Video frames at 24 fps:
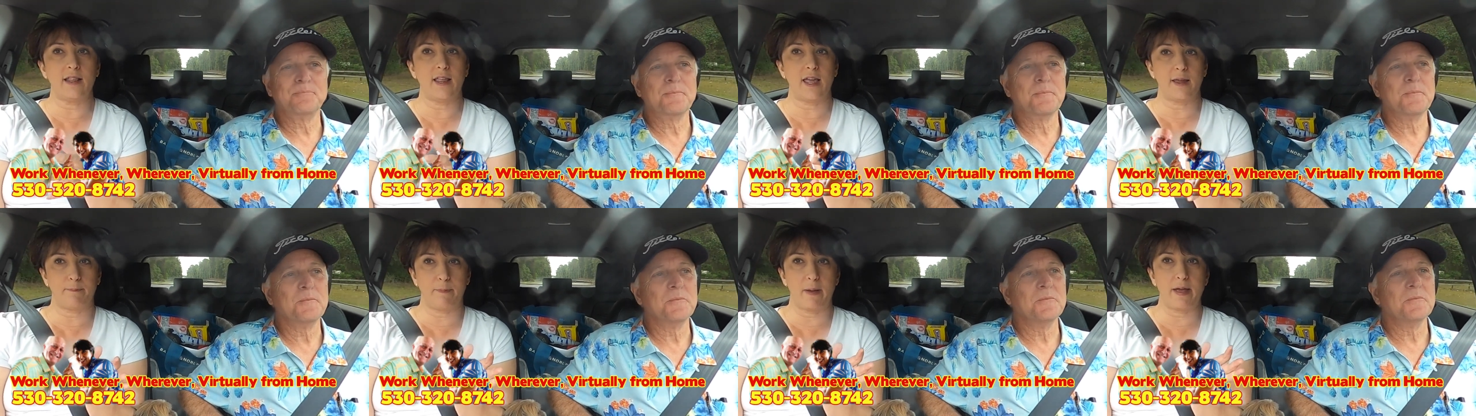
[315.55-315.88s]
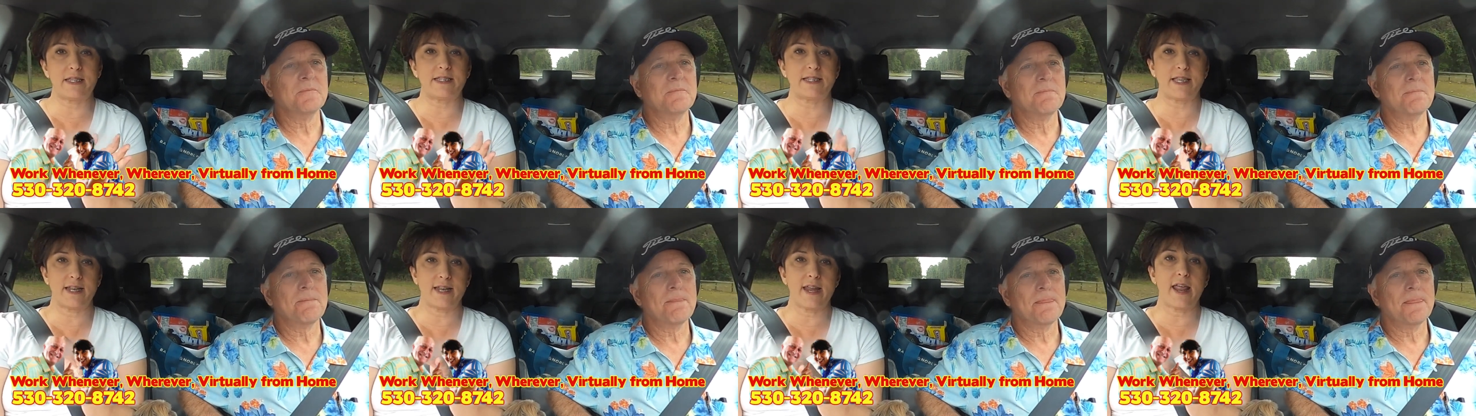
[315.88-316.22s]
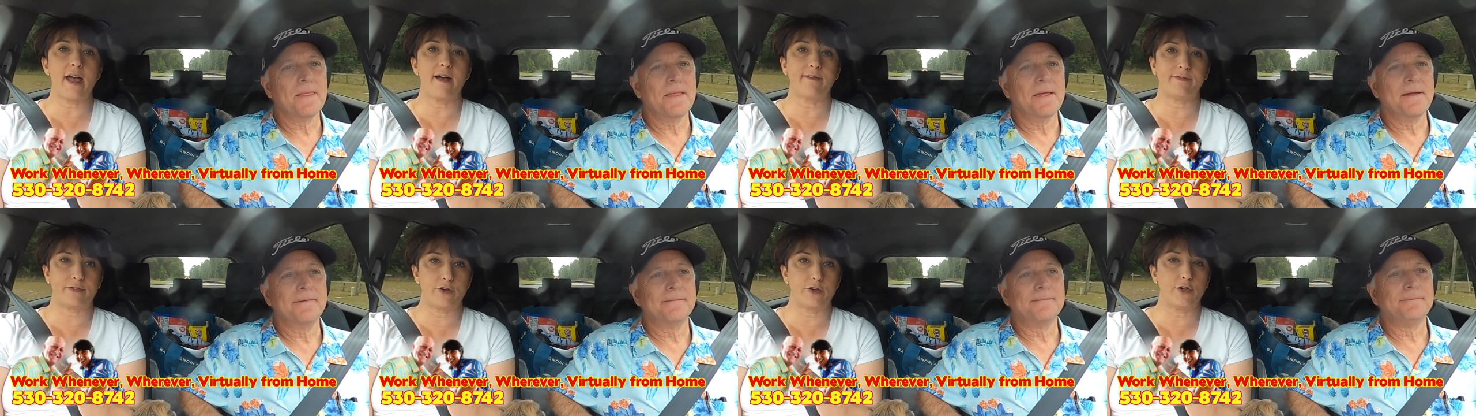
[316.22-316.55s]
Speaker 1: Like by Sunday
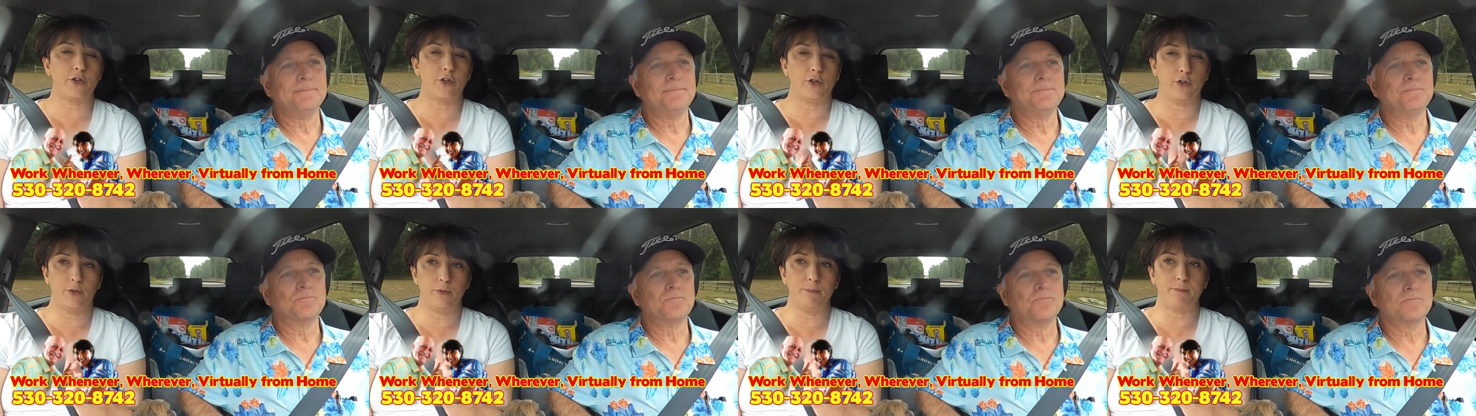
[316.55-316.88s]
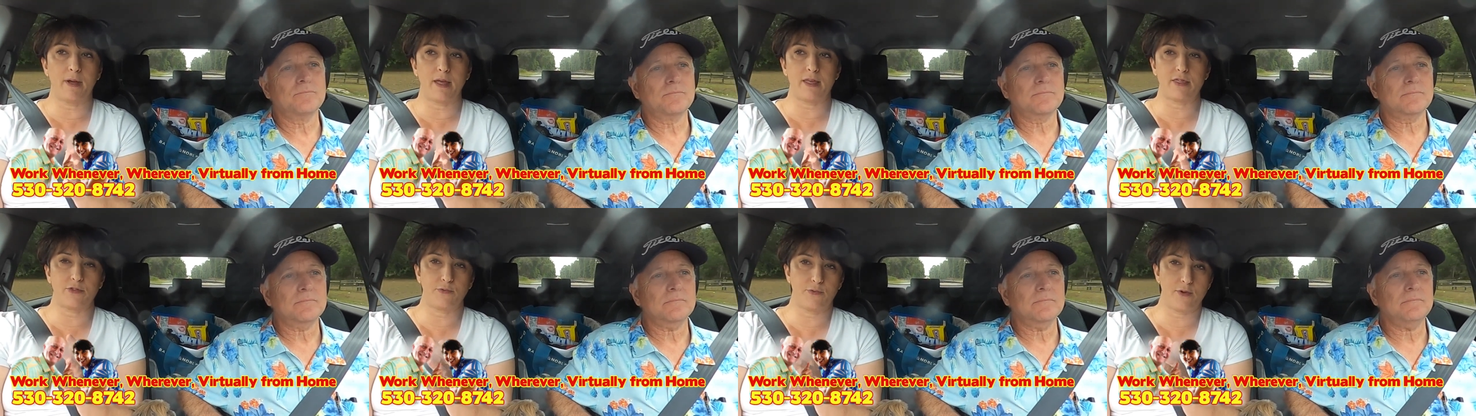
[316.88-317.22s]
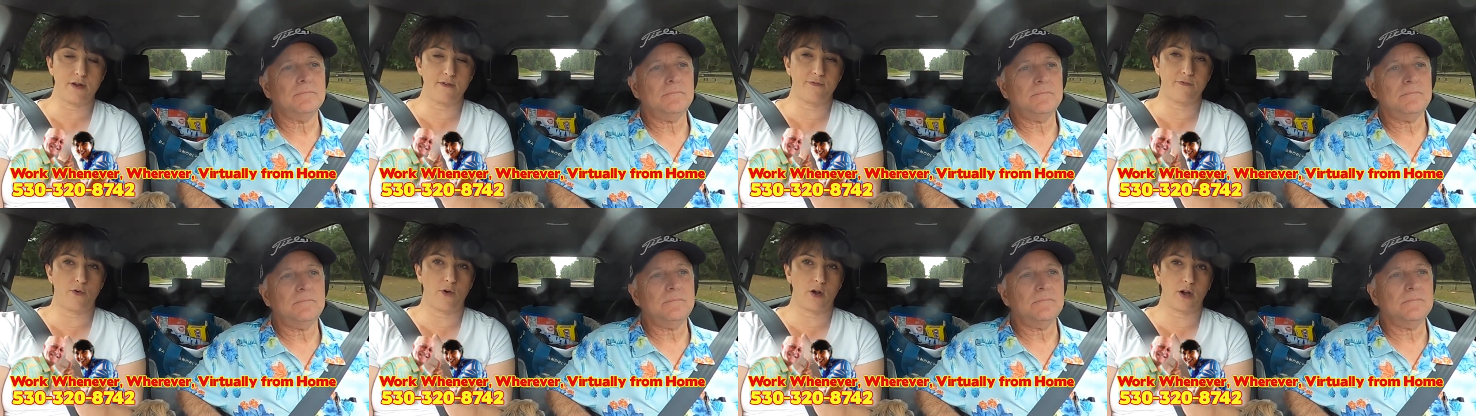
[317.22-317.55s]
afternoon, by
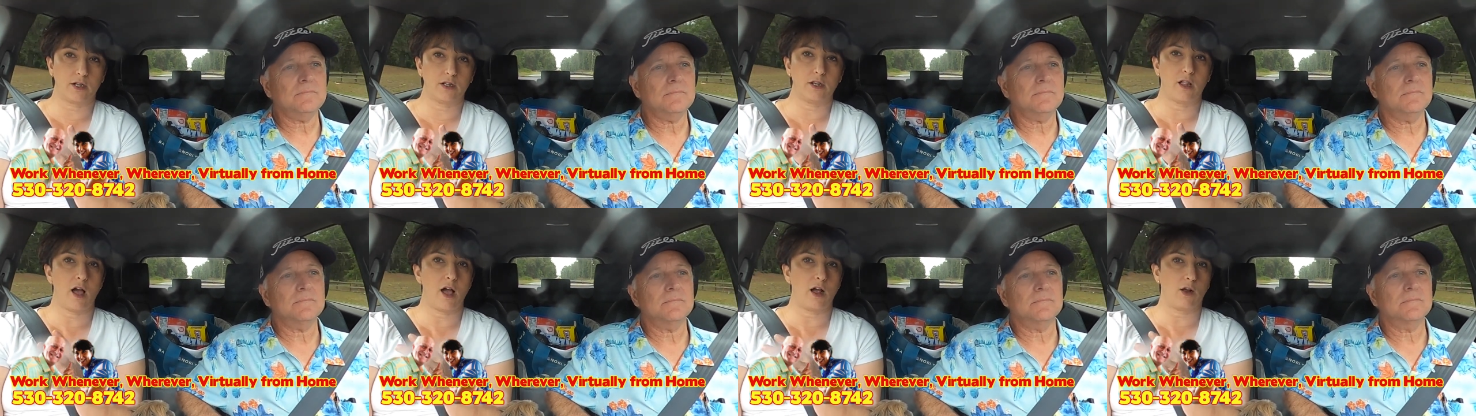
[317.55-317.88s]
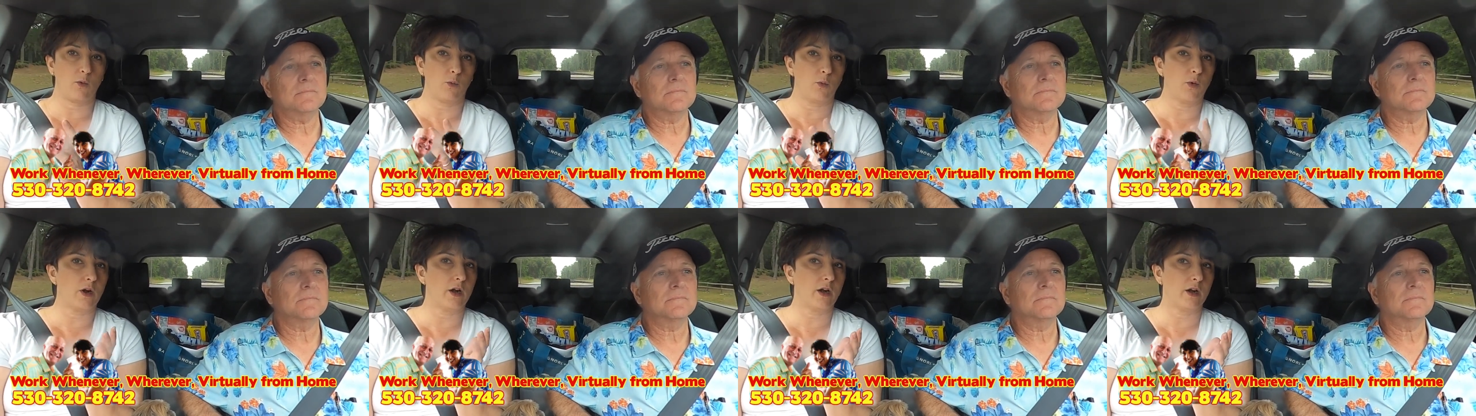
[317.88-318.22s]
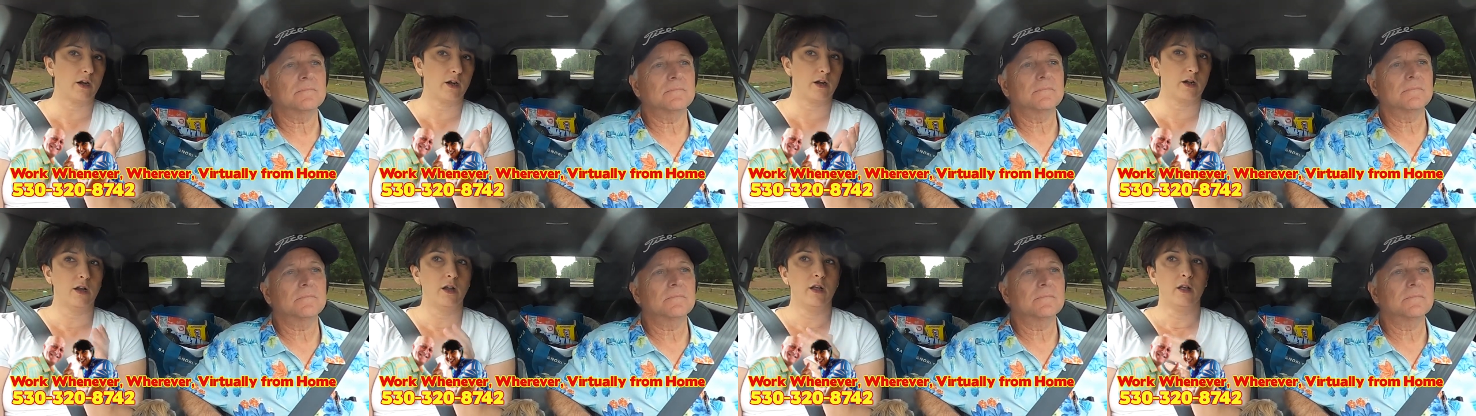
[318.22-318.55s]
three or four o'clock,
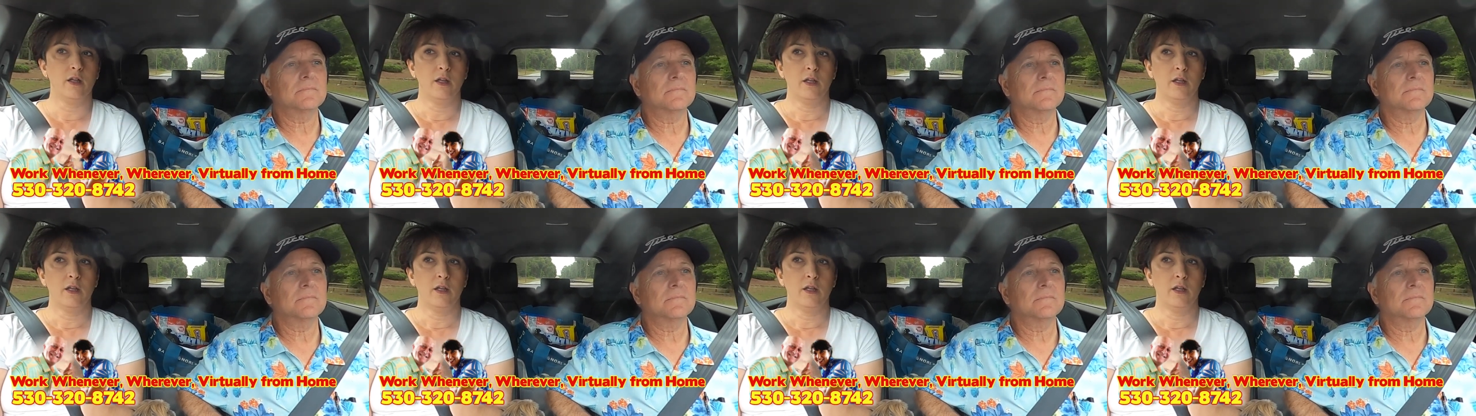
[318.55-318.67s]
we're